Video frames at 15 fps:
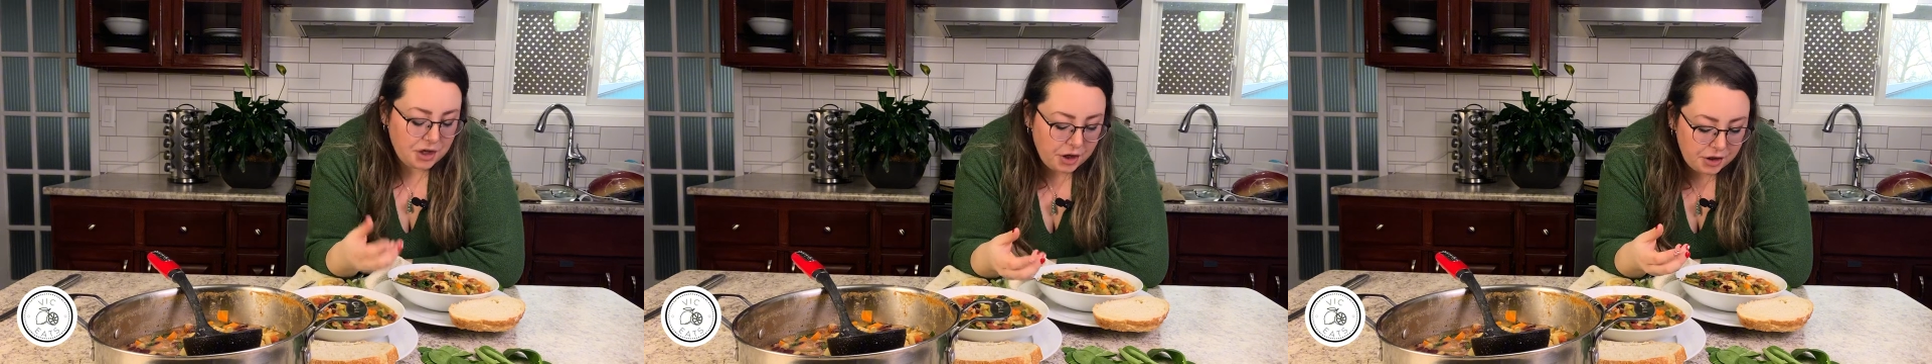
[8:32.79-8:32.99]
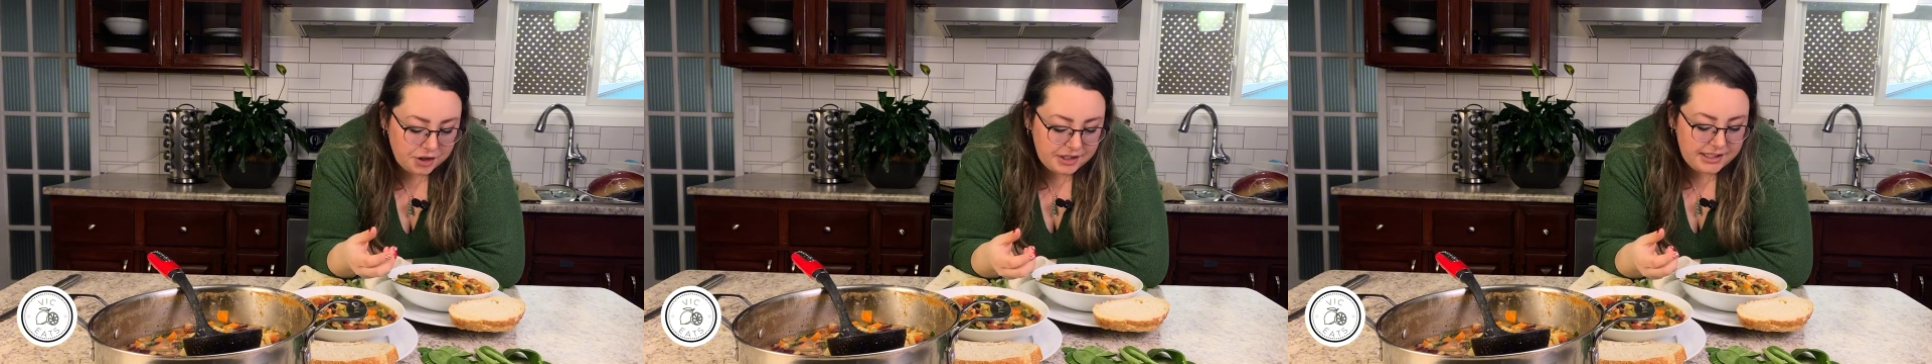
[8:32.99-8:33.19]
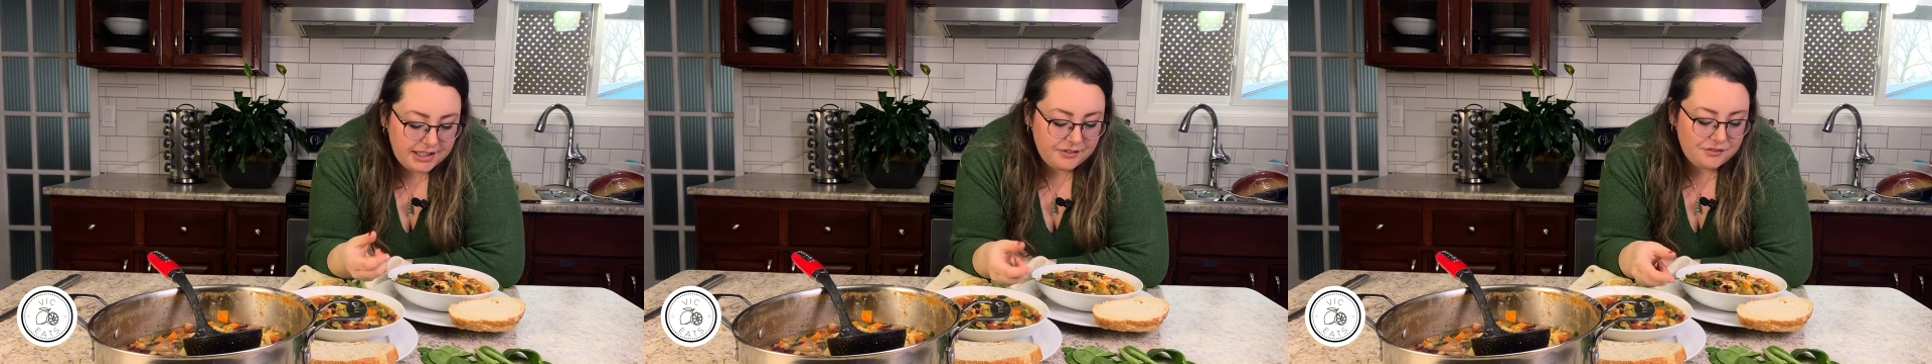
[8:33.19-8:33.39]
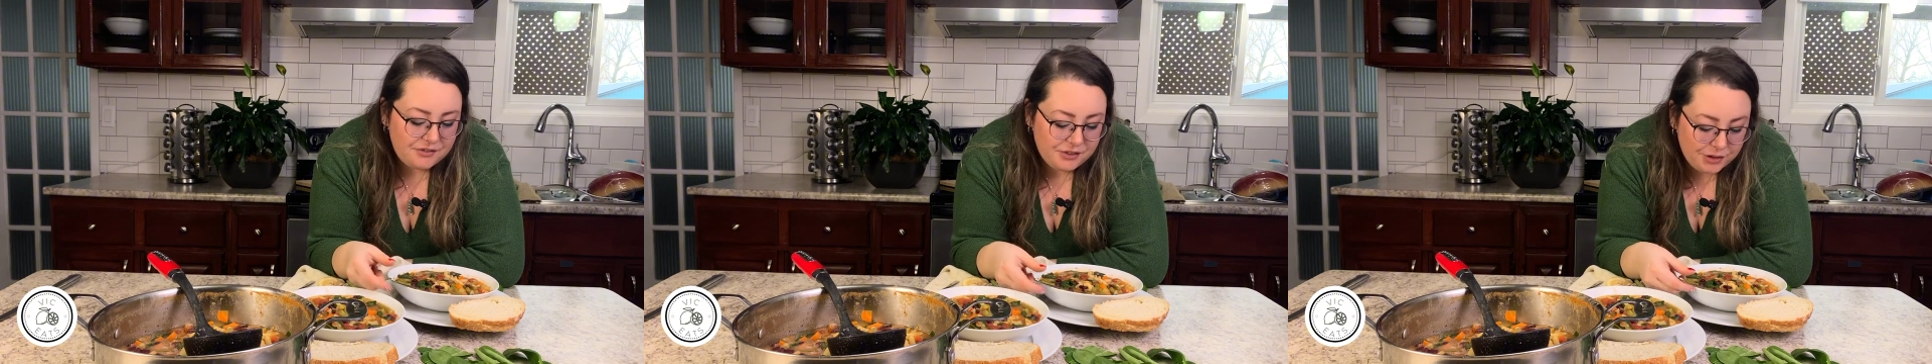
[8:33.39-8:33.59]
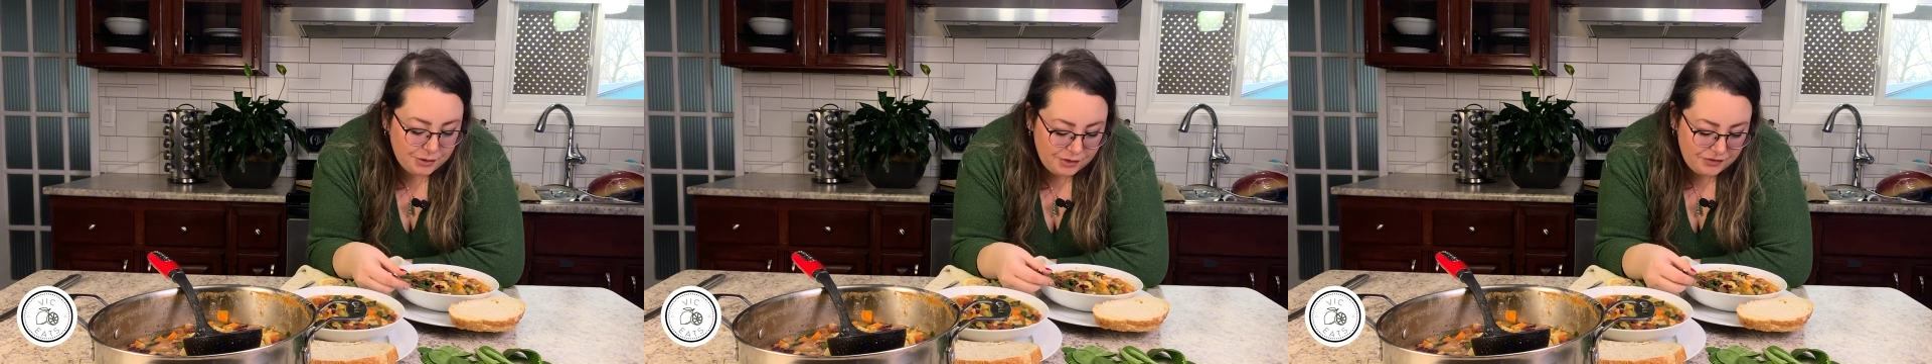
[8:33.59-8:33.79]
hearty and
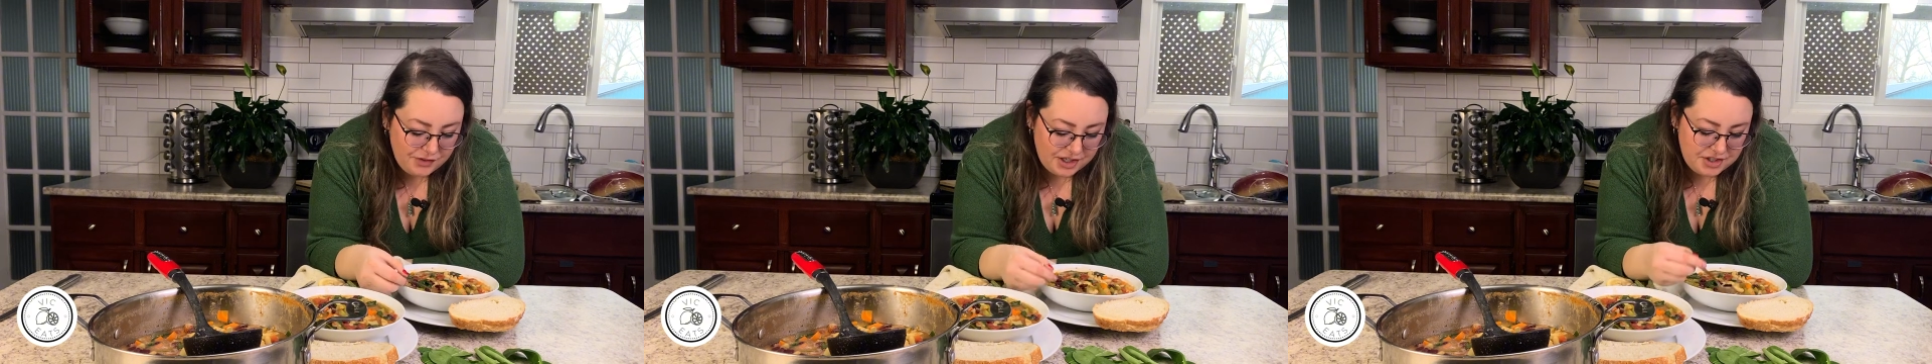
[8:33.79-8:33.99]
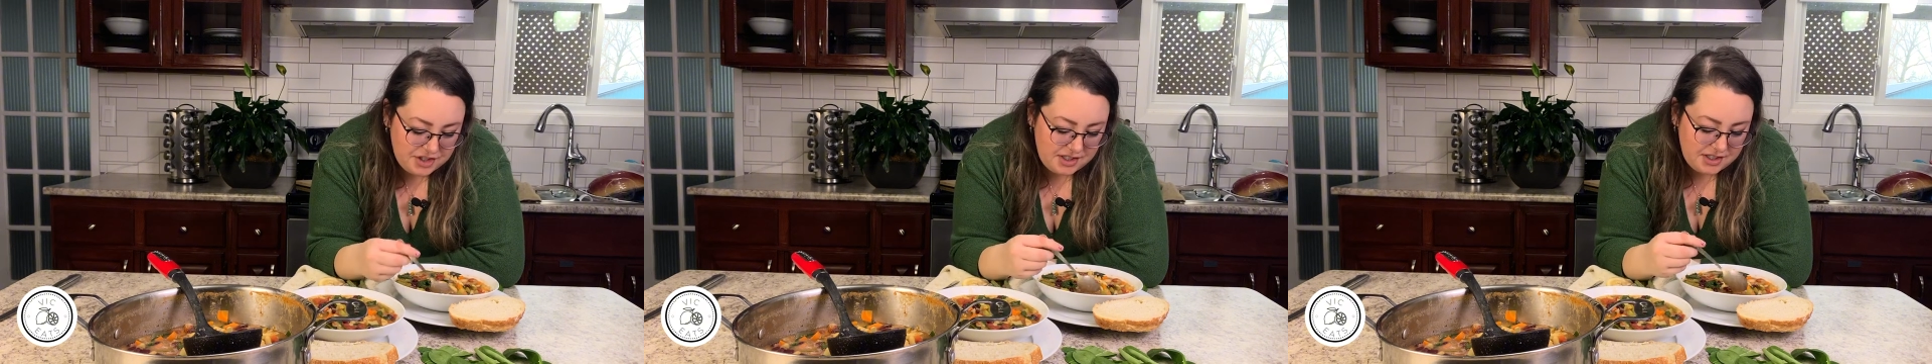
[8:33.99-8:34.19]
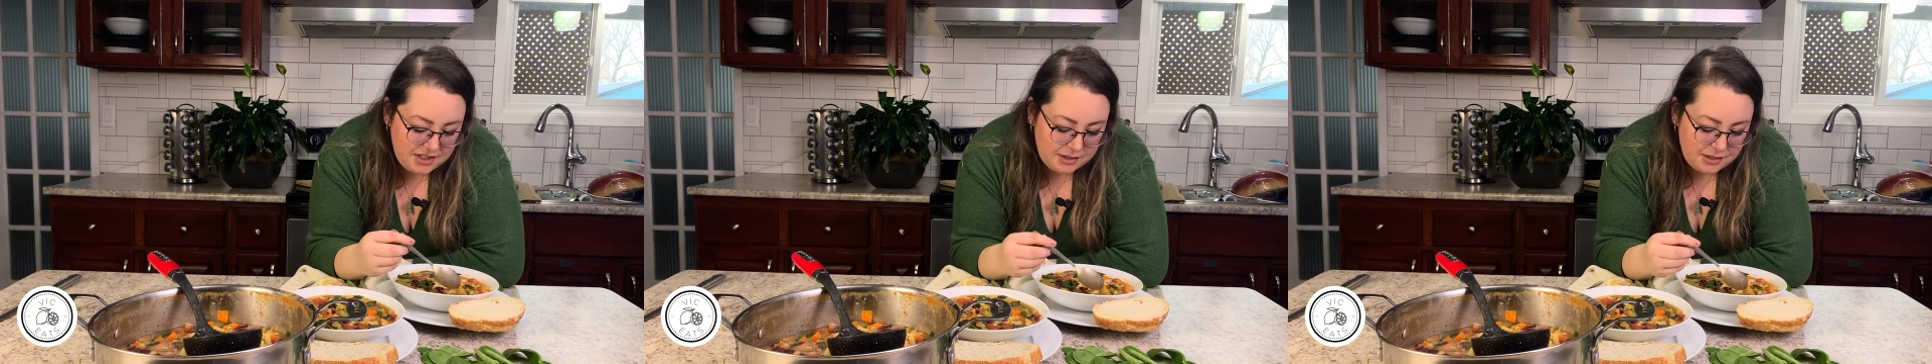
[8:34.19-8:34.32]
filled with veggies.